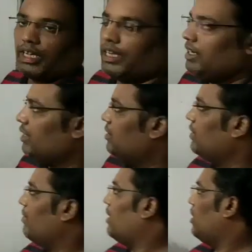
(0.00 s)
x is a
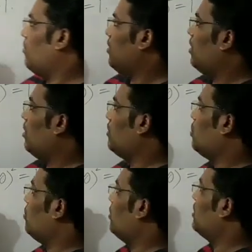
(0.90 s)
variable,
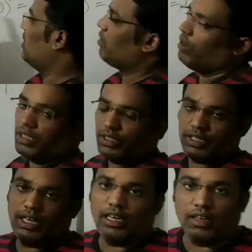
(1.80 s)
2 is a constant,